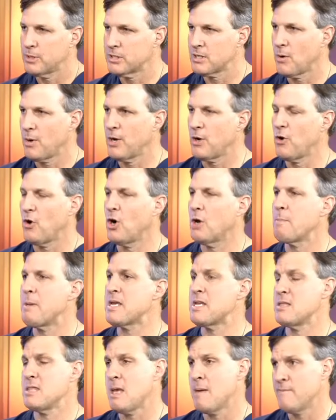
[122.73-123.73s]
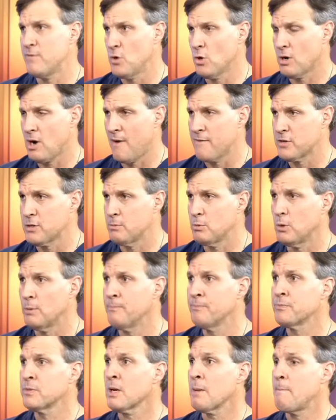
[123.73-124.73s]
what's going on, making them feel comfortable,
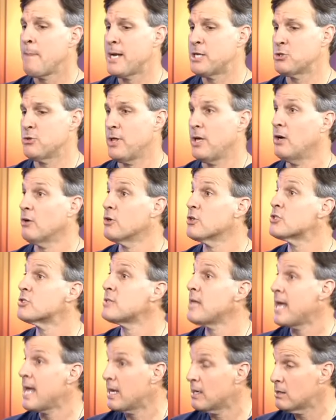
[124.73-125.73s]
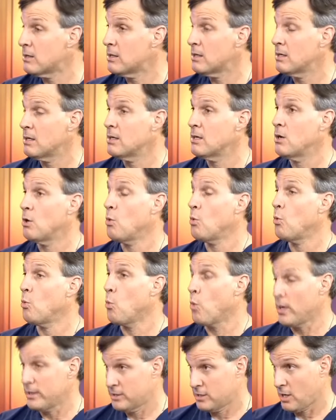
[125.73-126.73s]
making sure they understand
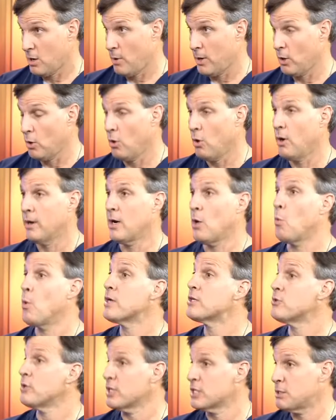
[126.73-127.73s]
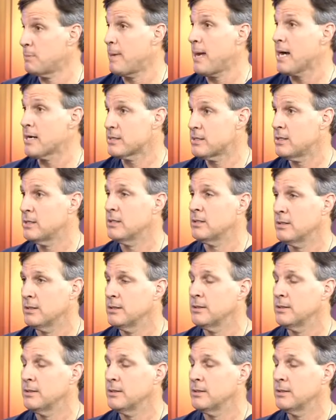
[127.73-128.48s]
what's going on and what to expect. All